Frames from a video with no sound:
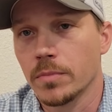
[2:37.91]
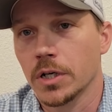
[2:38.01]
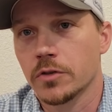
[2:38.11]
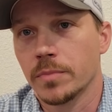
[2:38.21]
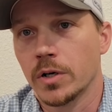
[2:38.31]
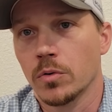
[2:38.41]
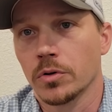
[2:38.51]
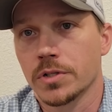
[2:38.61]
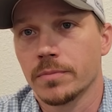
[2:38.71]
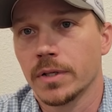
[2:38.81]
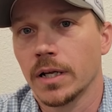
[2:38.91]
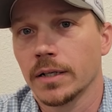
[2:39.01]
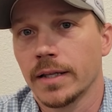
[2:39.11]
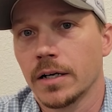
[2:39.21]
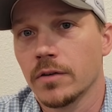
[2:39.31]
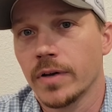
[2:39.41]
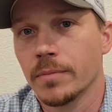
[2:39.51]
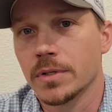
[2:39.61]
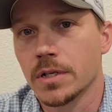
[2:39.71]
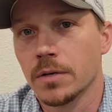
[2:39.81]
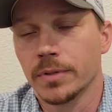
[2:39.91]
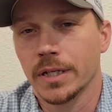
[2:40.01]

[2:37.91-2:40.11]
$40 for me to order something like that off Amazon,